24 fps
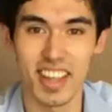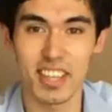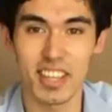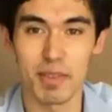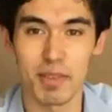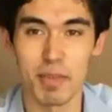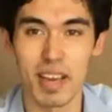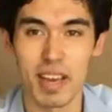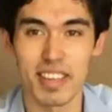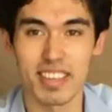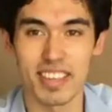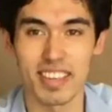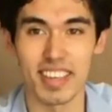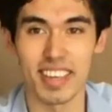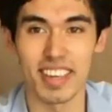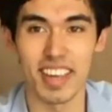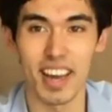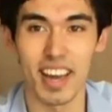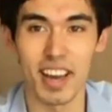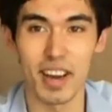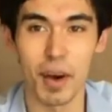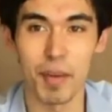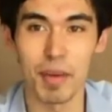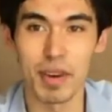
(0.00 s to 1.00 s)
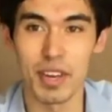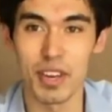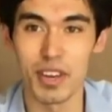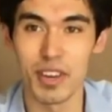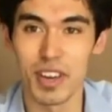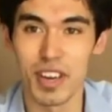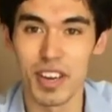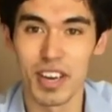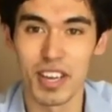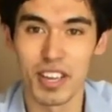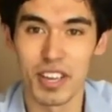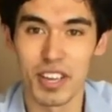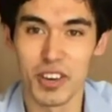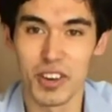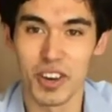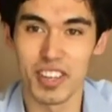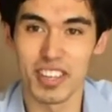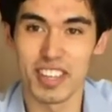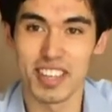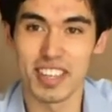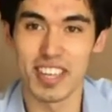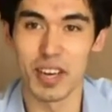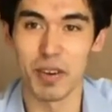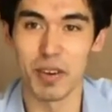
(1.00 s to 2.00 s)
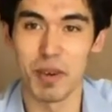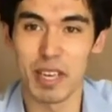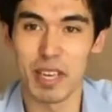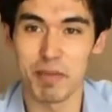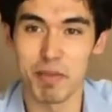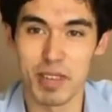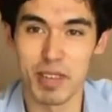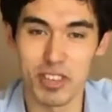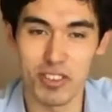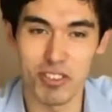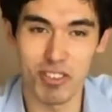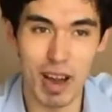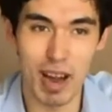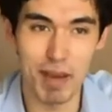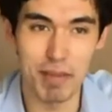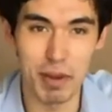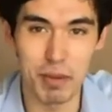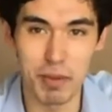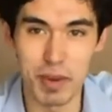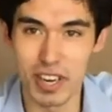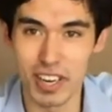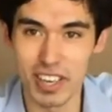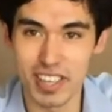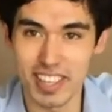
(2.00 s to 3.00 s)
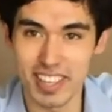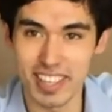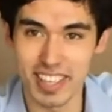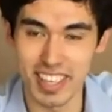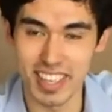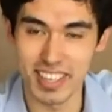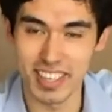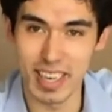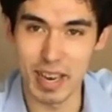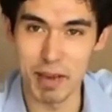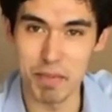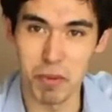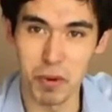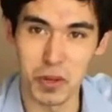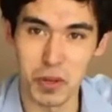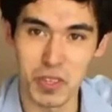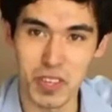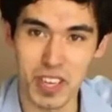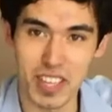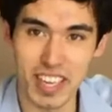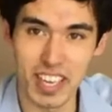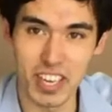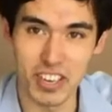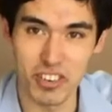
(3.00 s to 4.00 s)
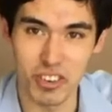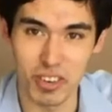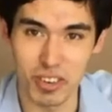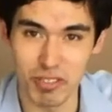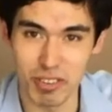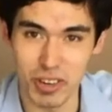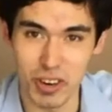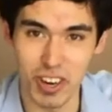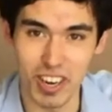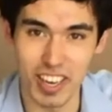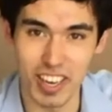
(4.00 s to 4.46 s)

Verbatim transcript: amazing. Yeah, I mean, you, you got to sing at Westminster Abbey. We got to sing at St. Paul's Cathedral for Colour